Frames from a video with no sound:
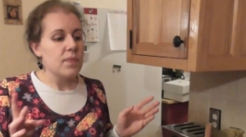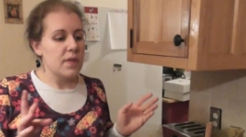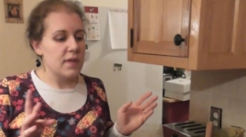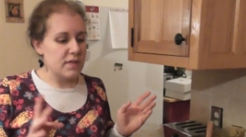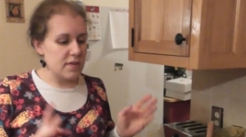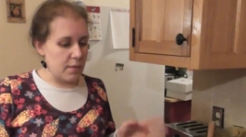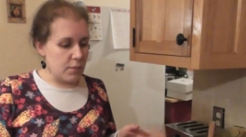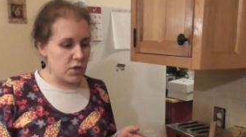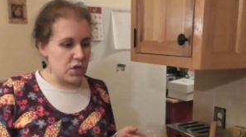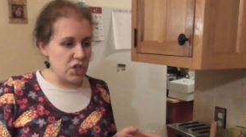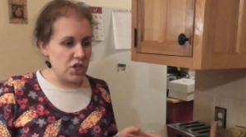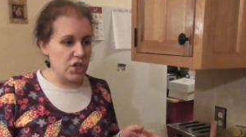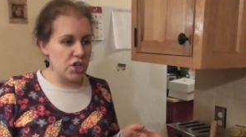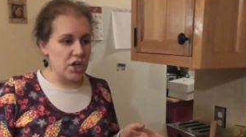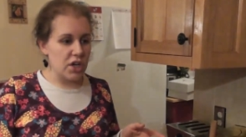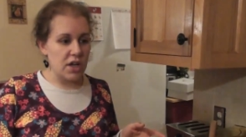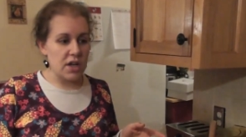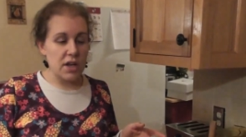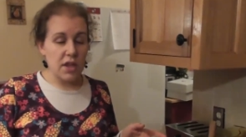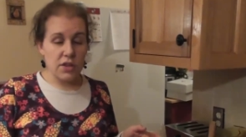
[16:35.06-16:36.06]
is I'm going to
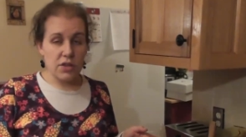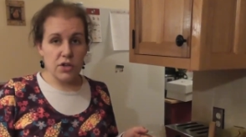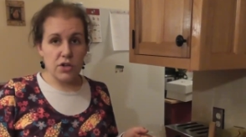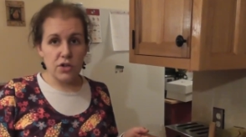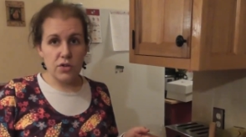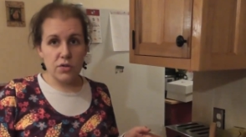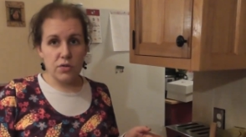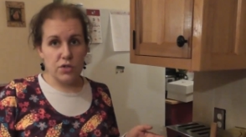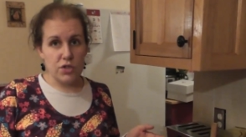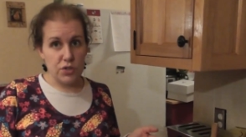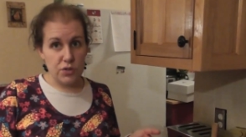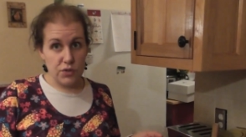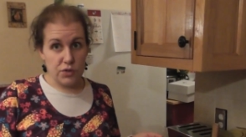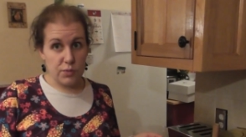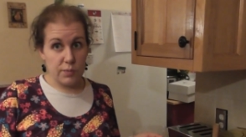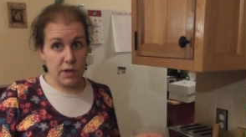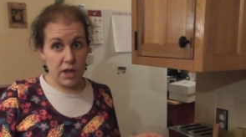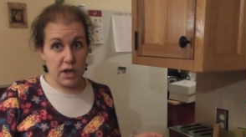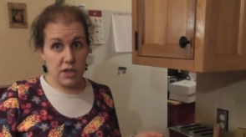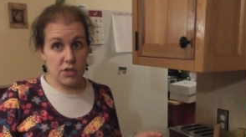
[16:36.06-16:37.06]
cook another two
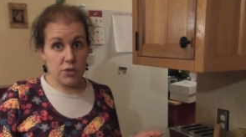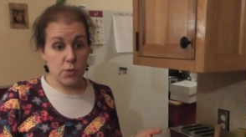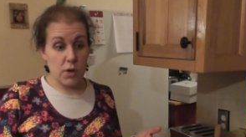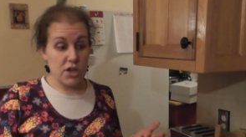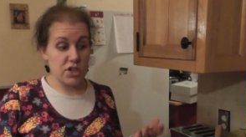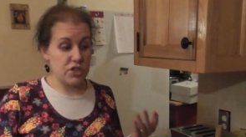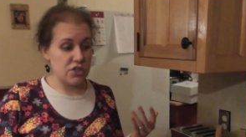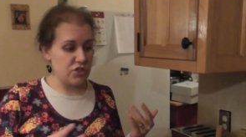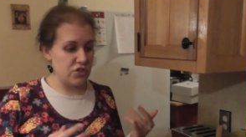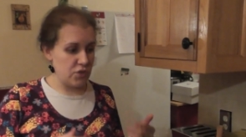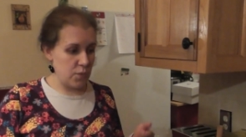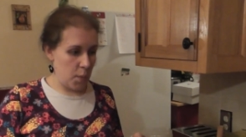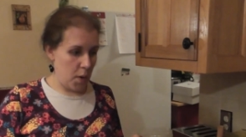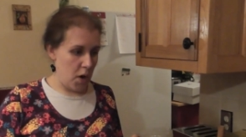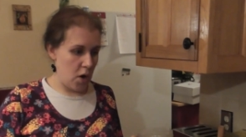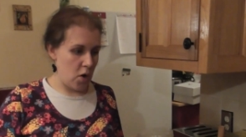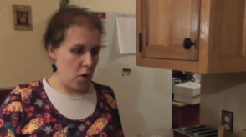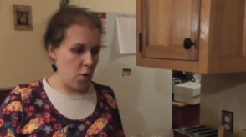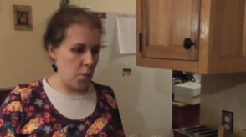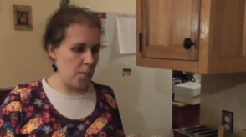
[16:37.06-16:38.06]
spaghetti squashes
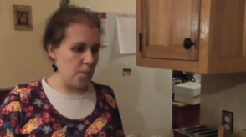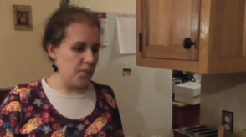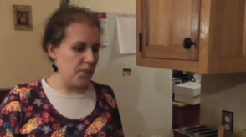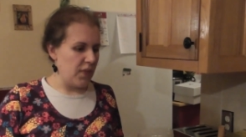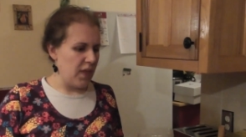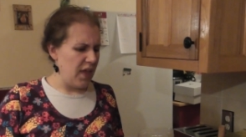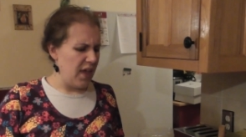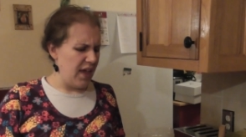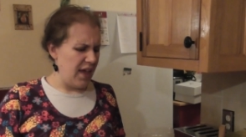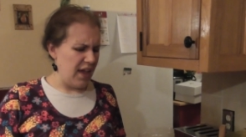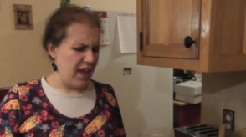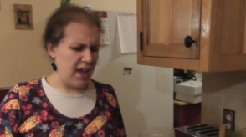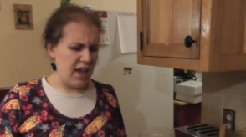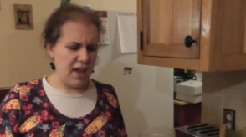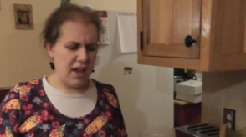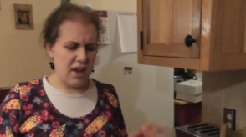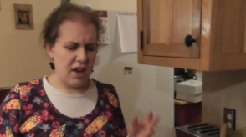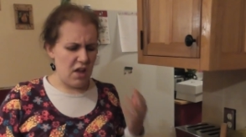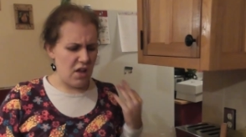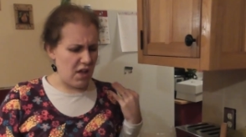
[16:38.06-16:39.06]
tomorrow.
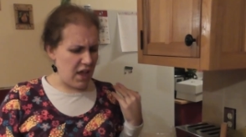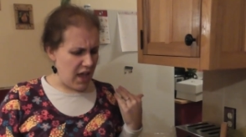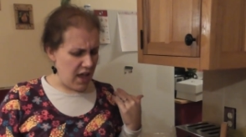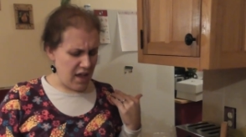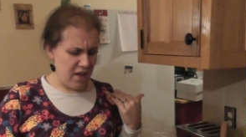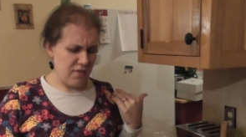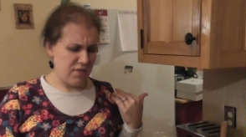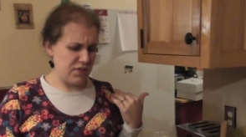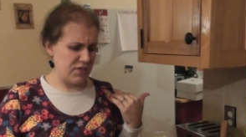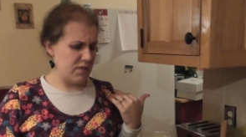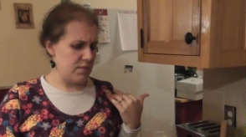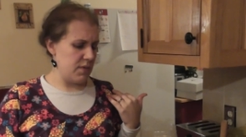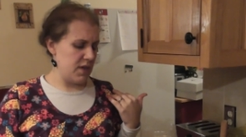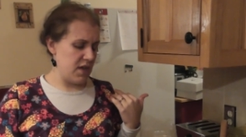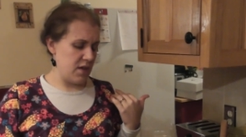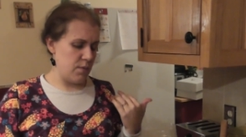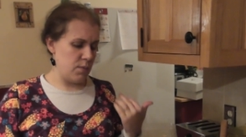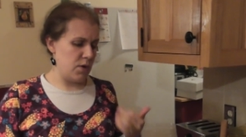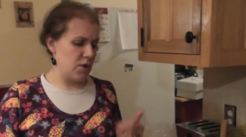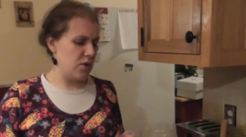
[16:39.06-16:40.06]
And I'll, I have some
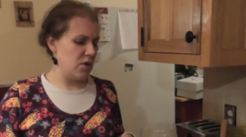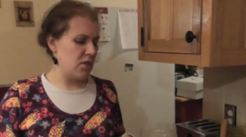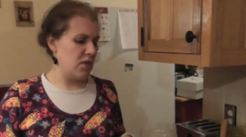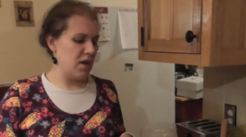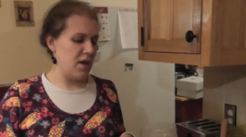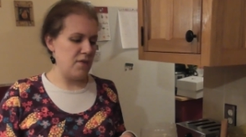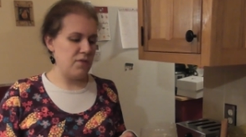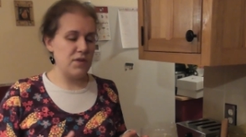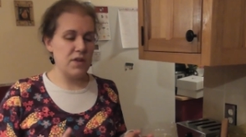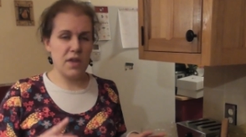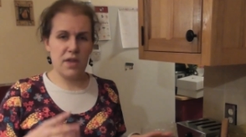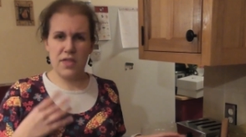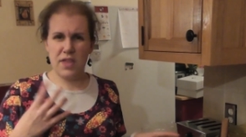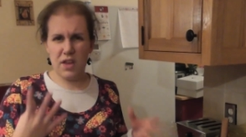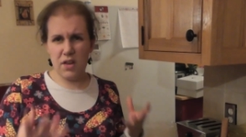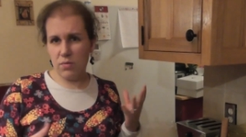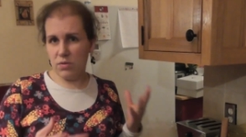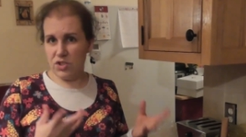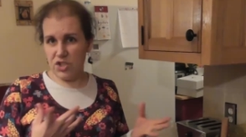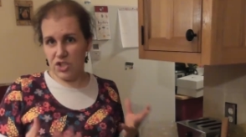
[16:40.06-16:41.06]
hamburger left. I
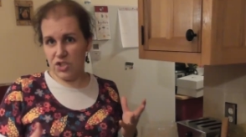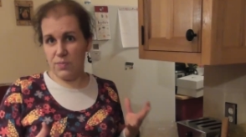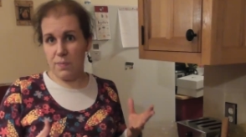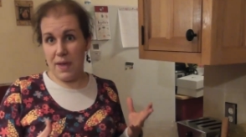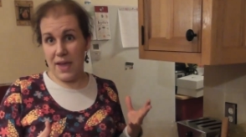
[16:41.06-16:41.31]
think we'll just